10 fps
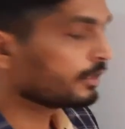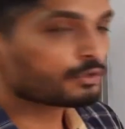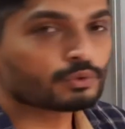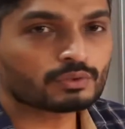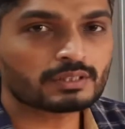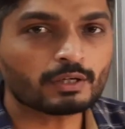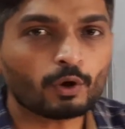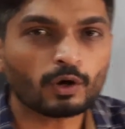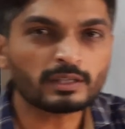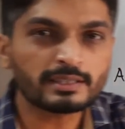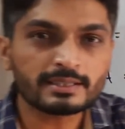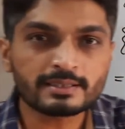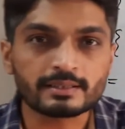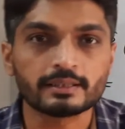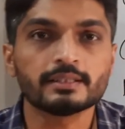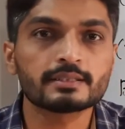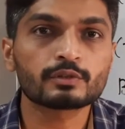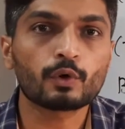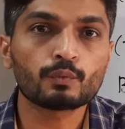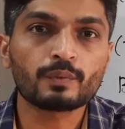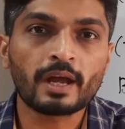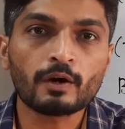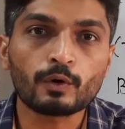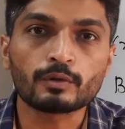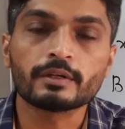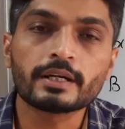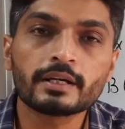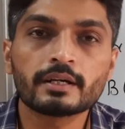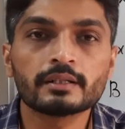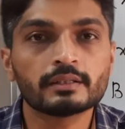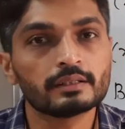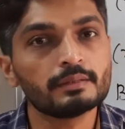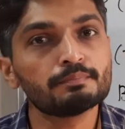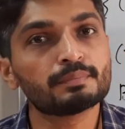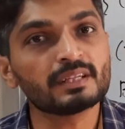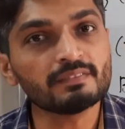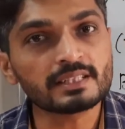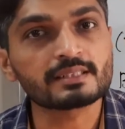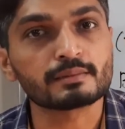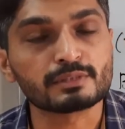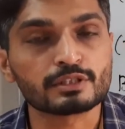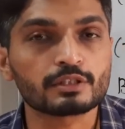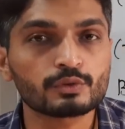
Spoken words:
So see, all these things we have already done in previous semester.